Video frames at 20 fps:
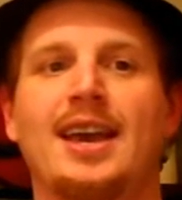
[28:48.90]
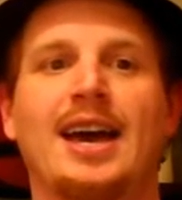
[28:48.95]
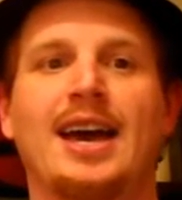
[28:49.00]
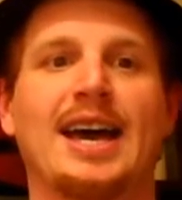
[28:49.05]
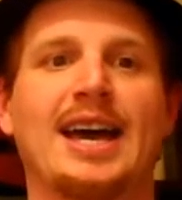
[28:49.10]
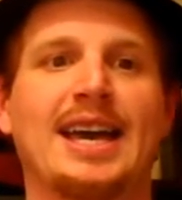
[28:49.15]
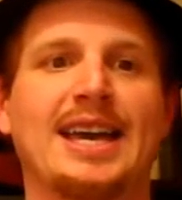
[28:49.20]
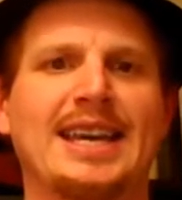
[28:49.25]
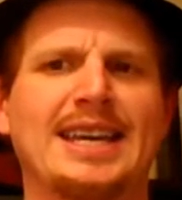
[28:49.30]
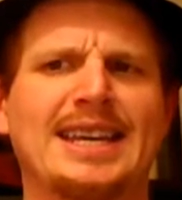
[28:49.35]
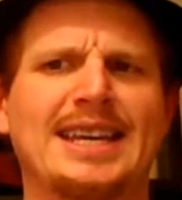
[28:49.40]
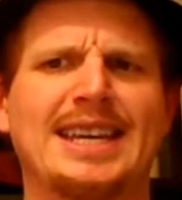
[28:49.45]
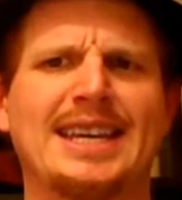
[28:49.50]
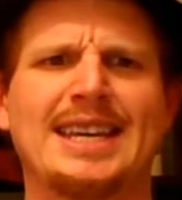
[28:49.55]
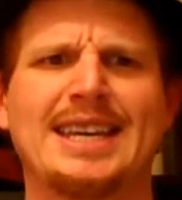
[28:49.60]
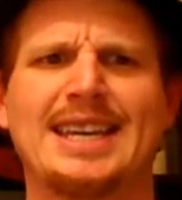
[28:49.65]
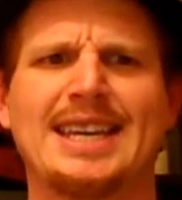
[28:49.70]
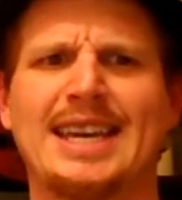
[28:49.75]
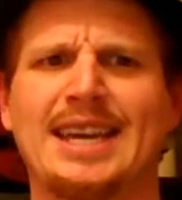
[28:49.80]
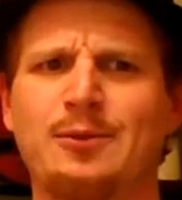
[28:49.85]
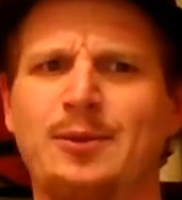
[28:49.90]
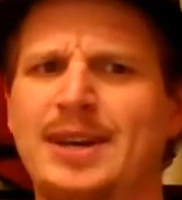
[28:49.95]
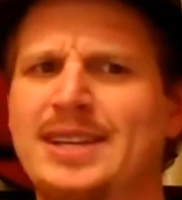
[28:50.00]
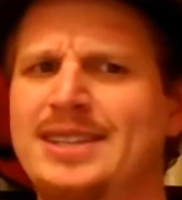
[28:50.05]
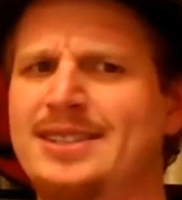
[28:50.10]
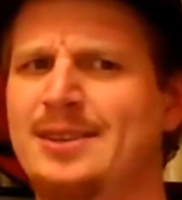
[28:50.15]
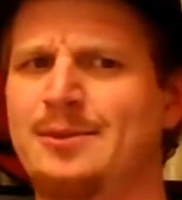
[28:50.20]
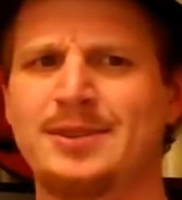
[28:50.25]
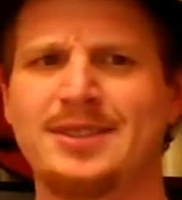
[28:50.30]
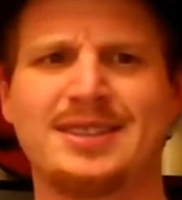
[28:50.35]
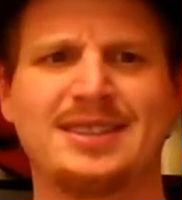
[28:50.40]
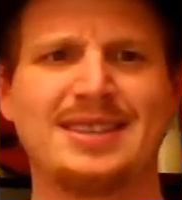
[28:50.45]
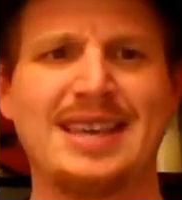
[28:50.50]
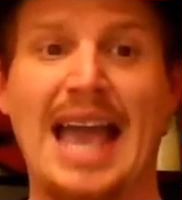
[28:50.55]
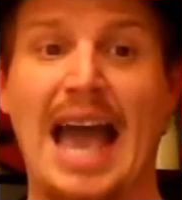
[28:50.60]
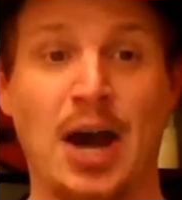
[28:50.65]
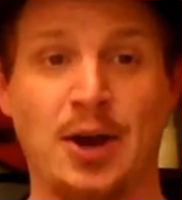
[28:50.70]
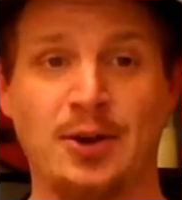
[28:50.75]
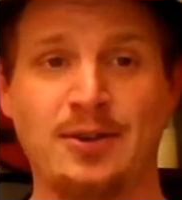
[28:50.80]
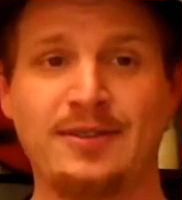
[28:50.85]
uh, in ways that was
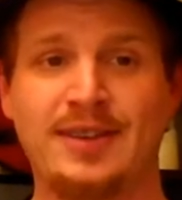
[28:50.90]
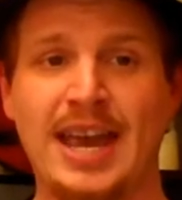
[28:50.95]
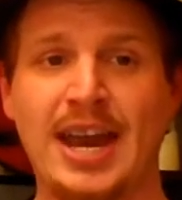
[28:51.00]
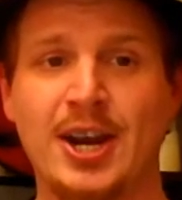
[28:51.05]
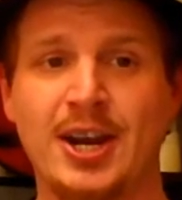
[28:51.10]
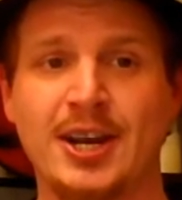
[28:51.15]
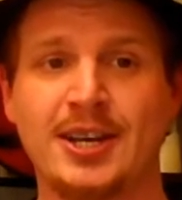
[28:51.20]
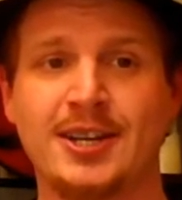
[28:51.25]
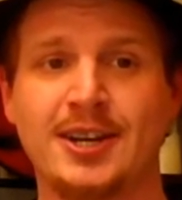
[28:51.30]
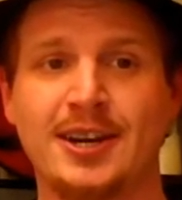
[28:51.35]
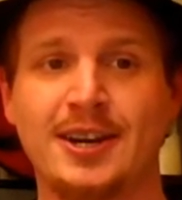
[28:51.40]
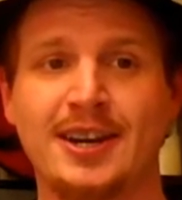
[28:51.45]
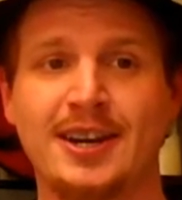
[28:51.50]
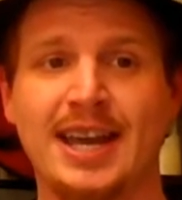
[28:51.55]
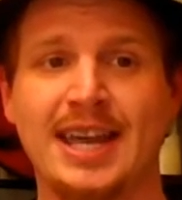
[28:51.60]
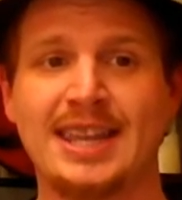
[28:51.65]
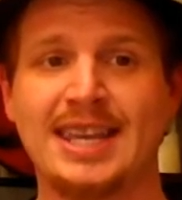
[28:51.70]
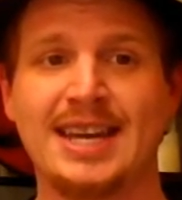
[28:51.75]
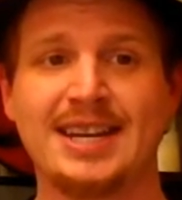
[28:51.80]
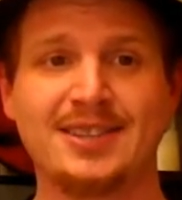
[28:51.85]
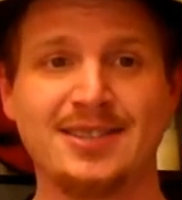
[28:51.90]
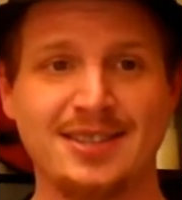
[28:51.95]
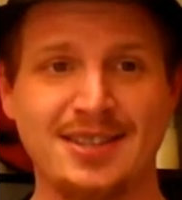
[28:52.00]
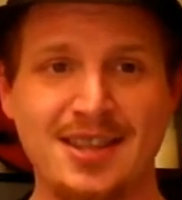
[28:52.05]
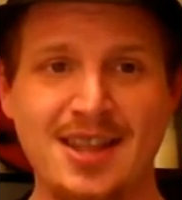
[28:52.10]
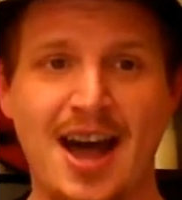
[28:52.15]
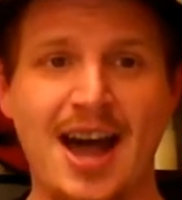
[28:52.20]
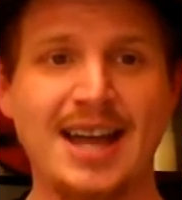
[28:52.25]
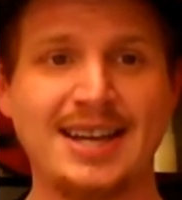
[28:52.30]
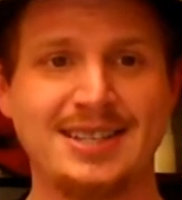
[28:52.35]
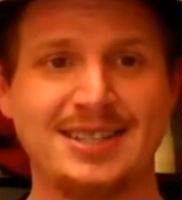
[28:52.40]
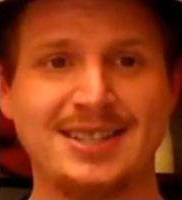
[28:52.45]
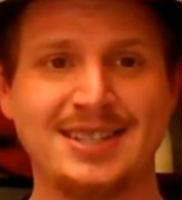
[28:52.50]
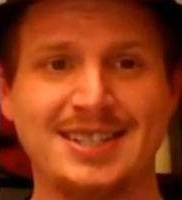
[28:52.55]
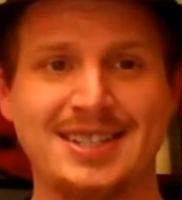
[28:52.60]
out of character, and that is not